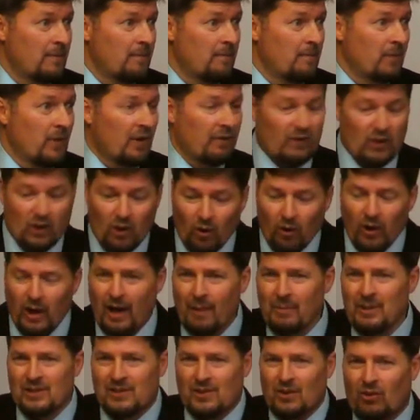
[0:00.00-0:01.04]
If you don't, I
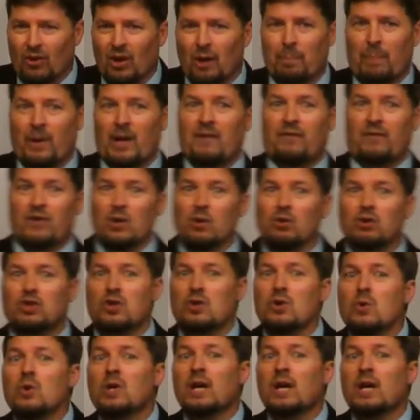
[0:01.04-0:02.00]
mean, so look, but if you do